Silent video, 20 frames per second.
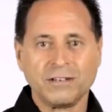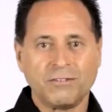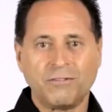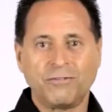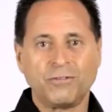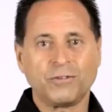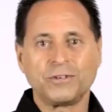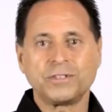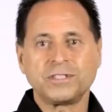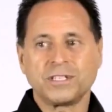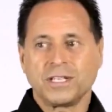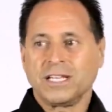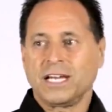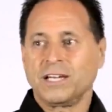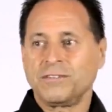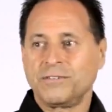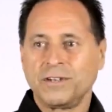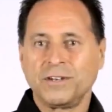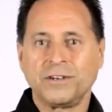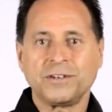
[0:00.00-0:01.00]
force, the
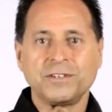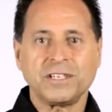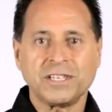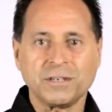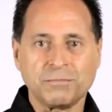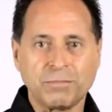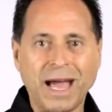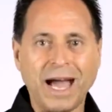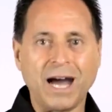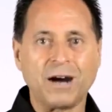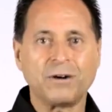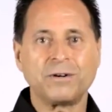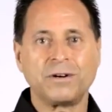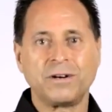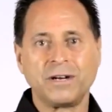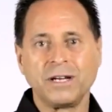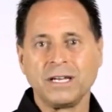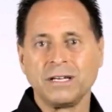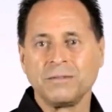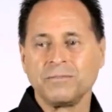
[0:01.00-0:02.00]
life energy, the
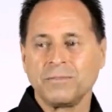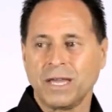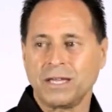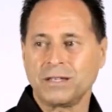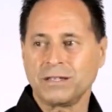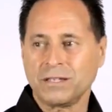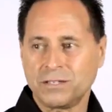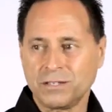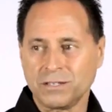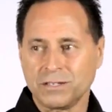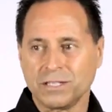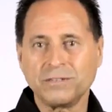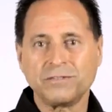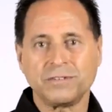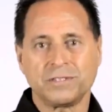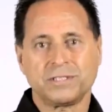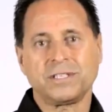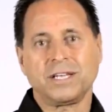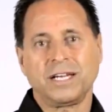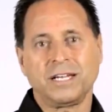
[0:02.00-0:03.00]
power to
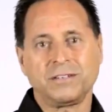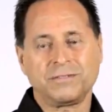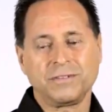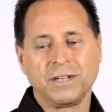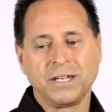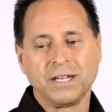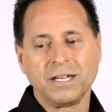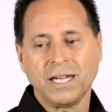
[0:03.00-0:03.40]
live this life.